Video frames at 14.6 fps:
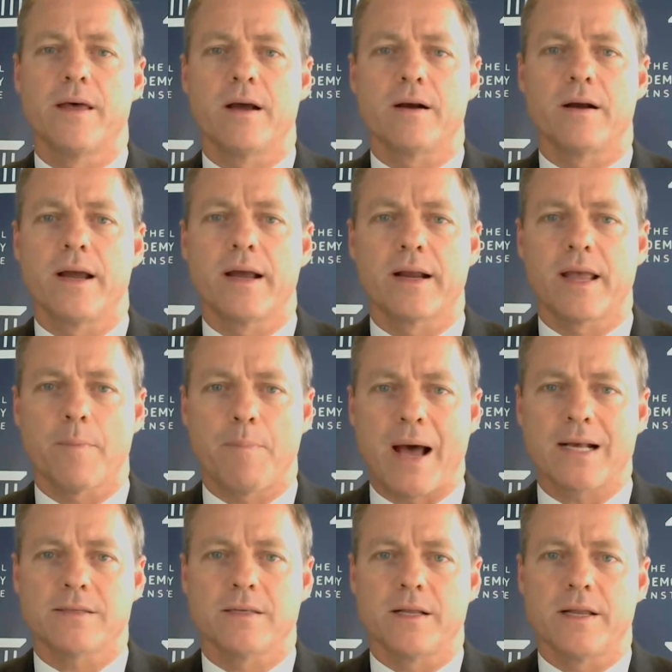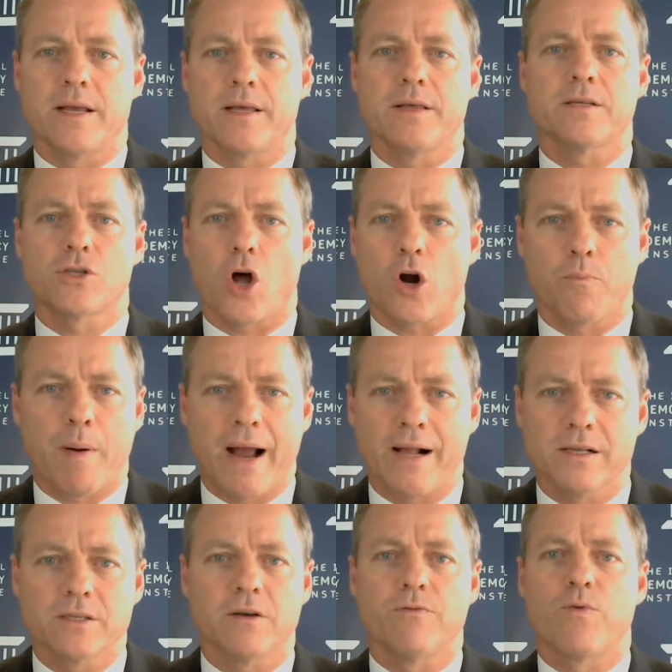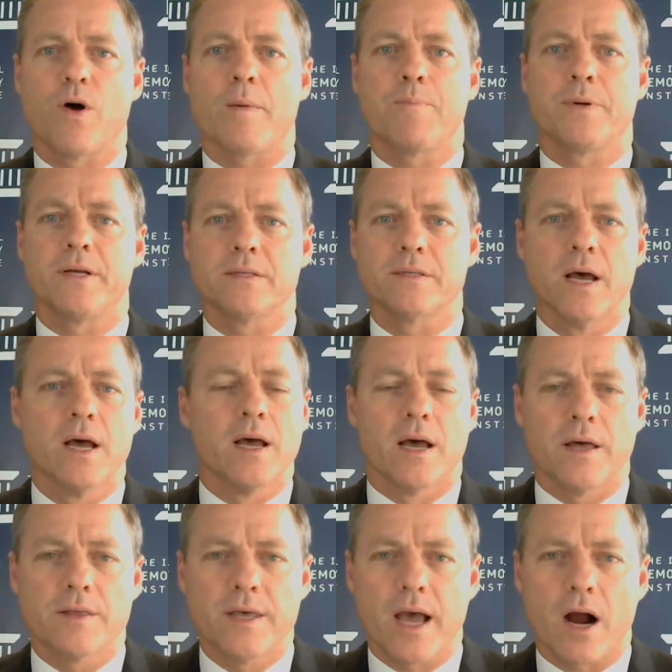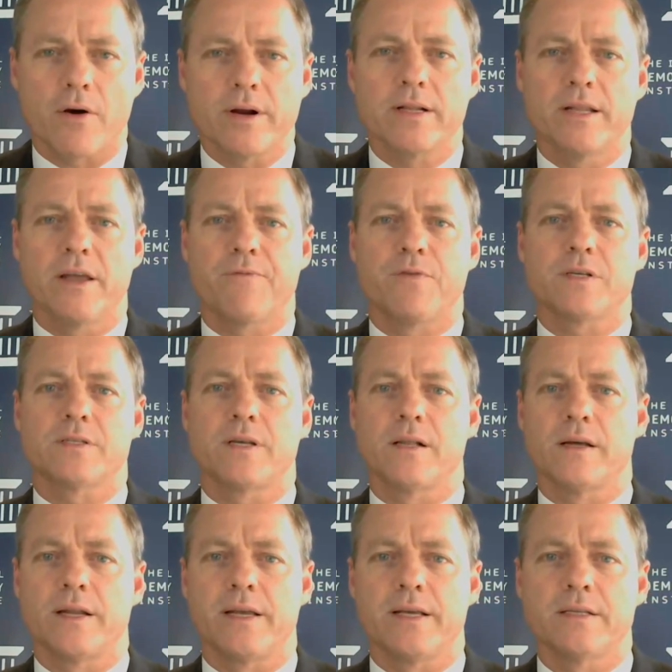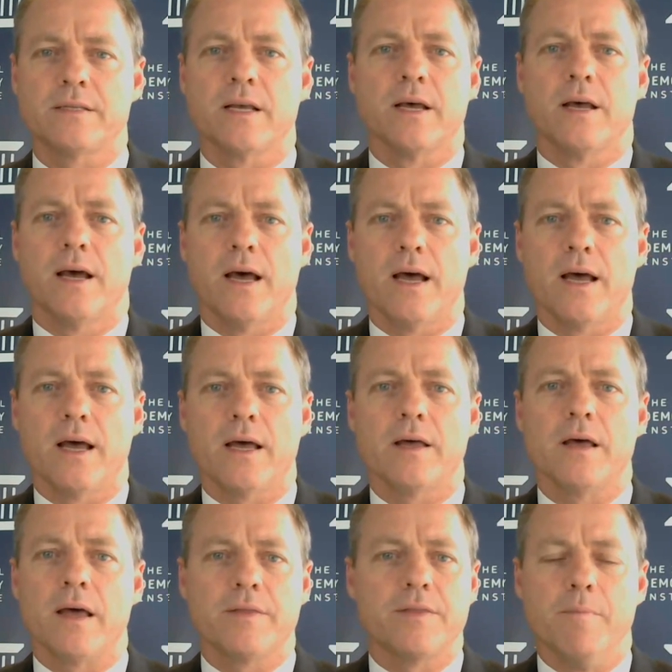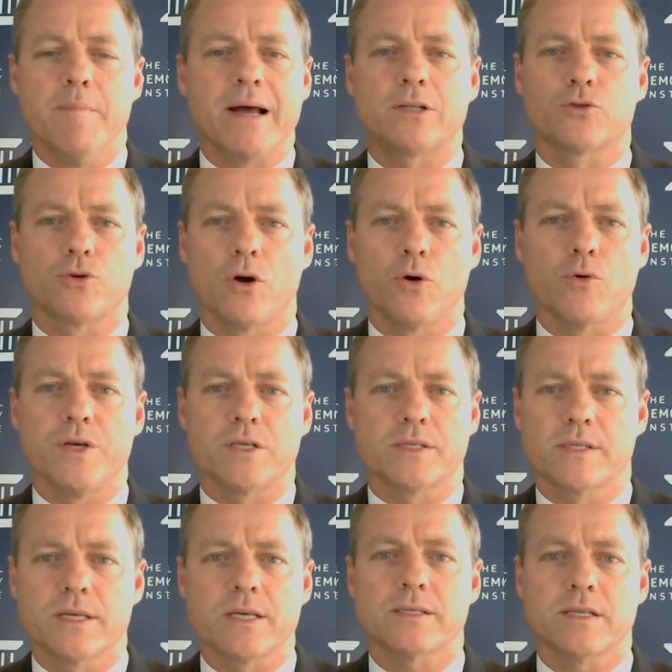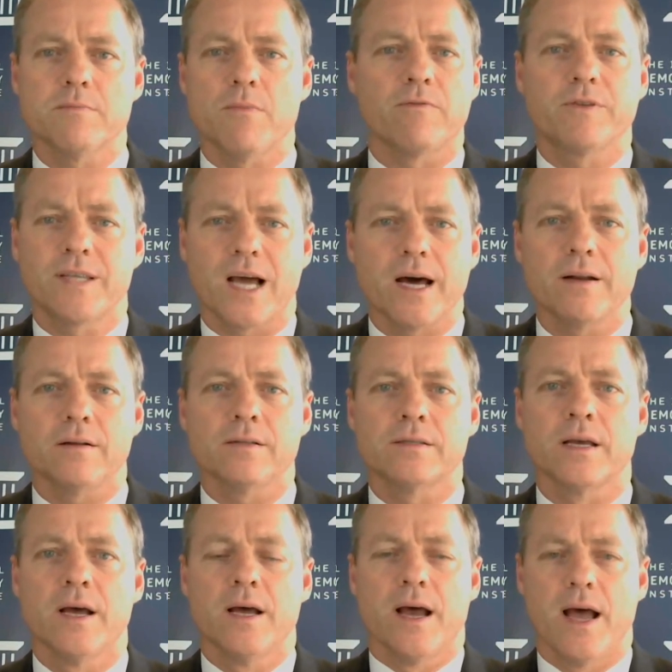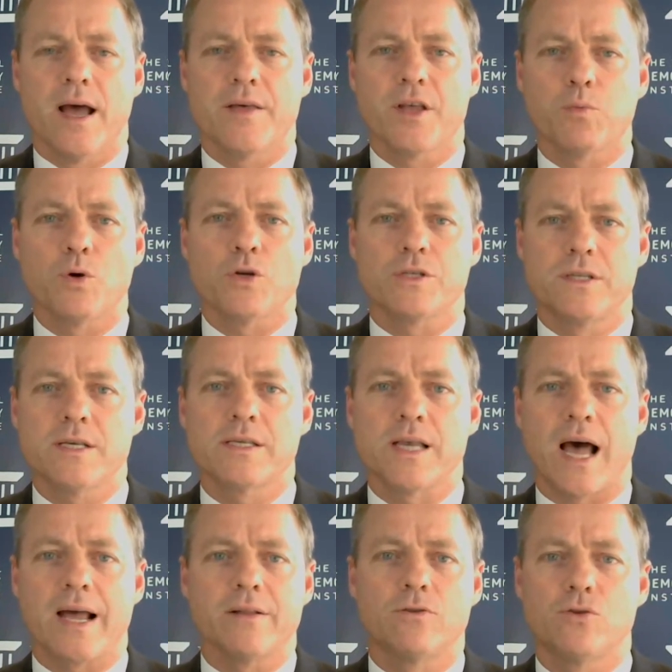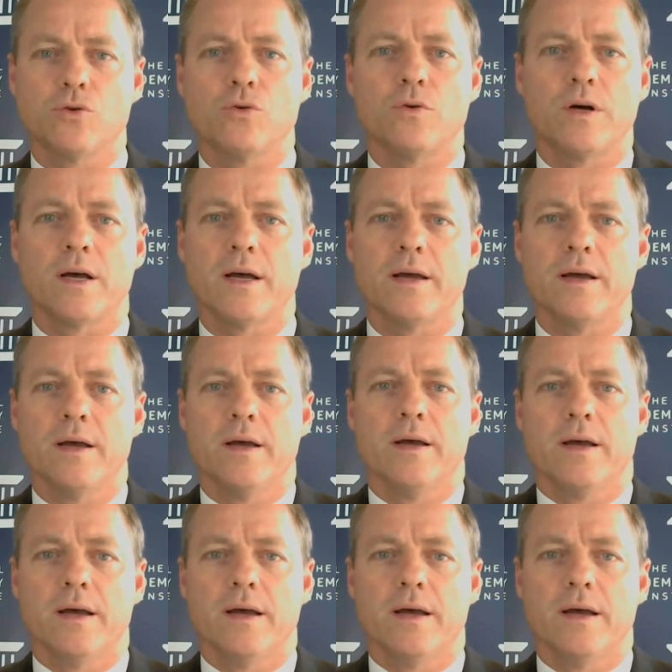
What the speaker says: their capacity, the stockpiles of weapons, the R&D facilities, the metro, this system of tunnels that was designed to